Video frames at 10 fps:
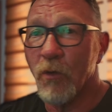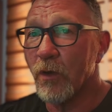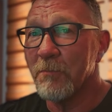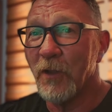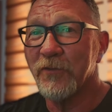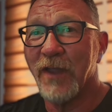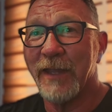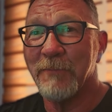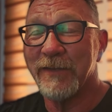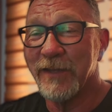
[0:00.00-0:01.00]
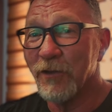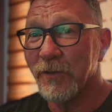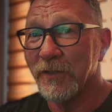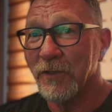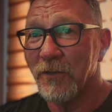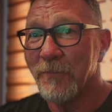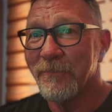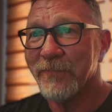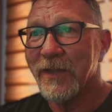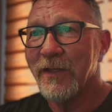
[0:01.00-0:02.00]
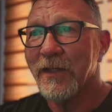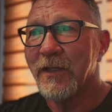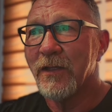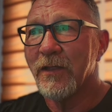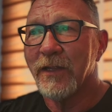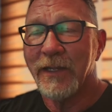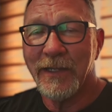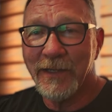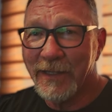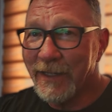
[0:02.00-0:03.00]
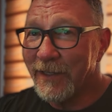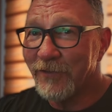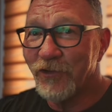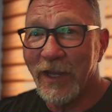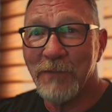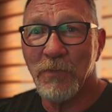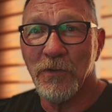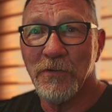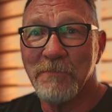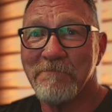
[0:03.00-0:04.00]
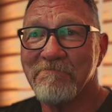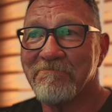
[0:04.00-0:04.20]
or multi-material in a heated chamber.